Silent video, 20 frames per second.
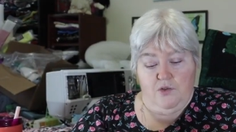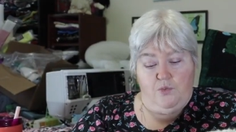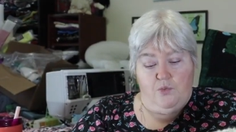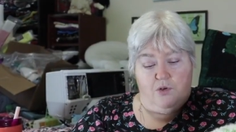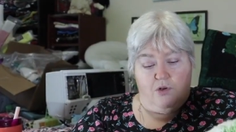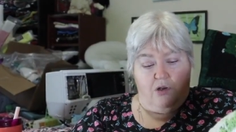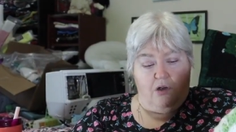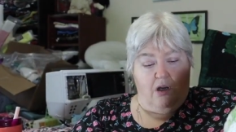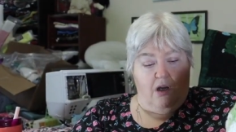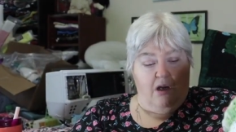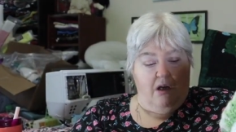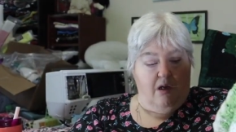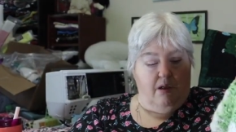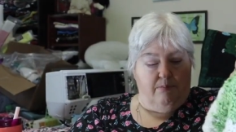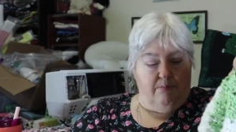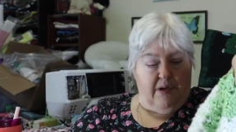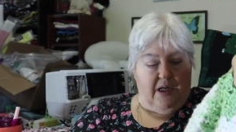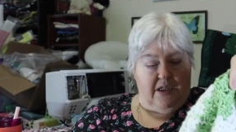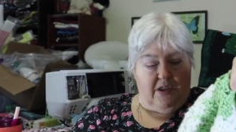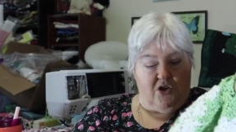to work
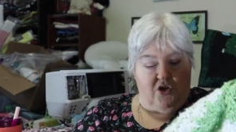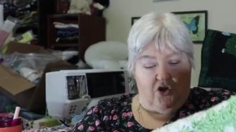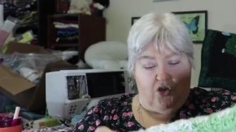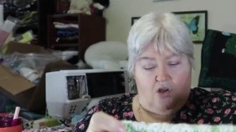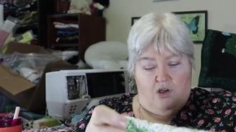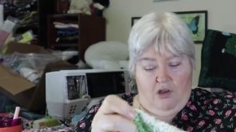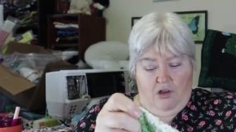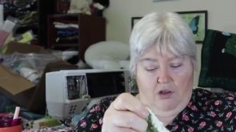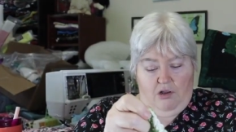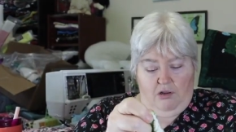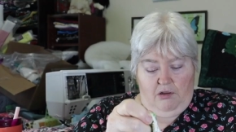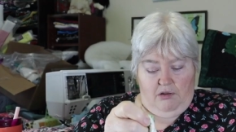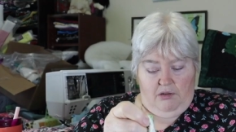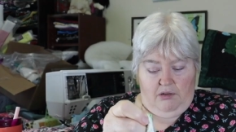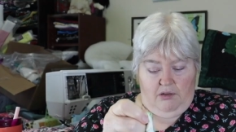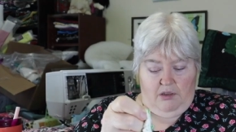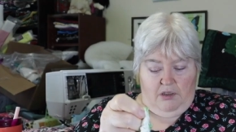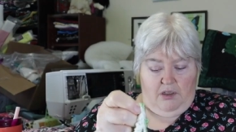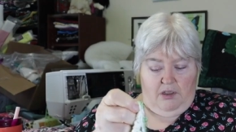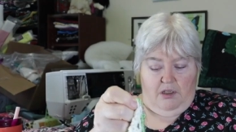on my shawl
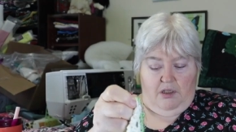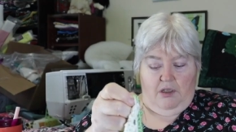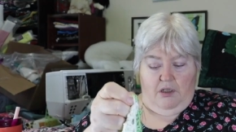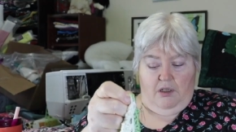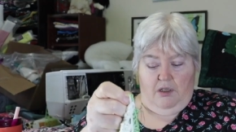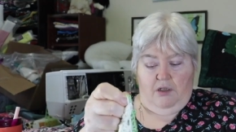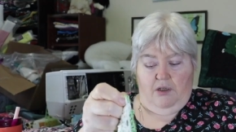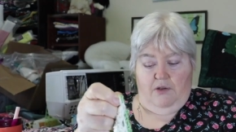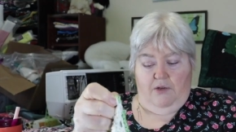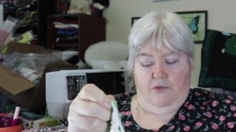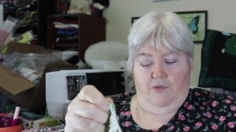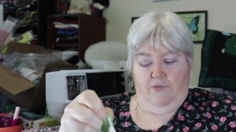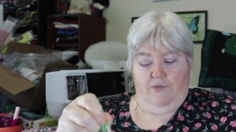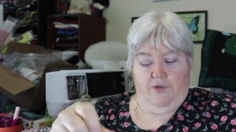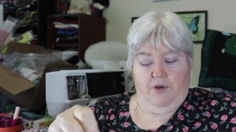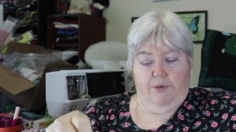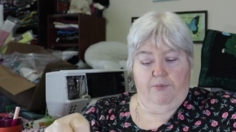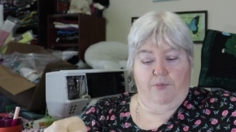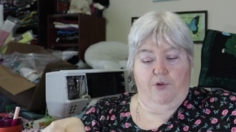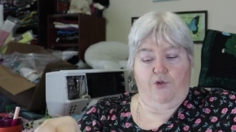
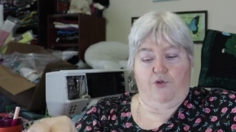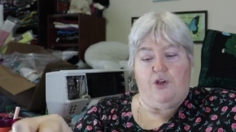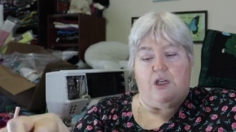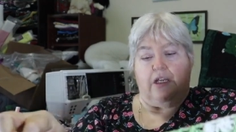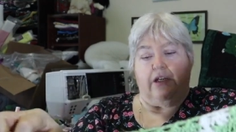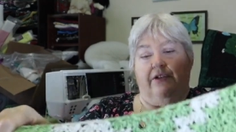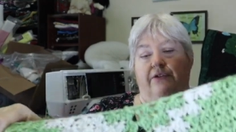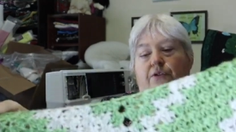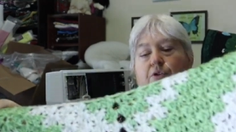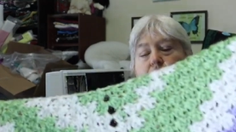from Creative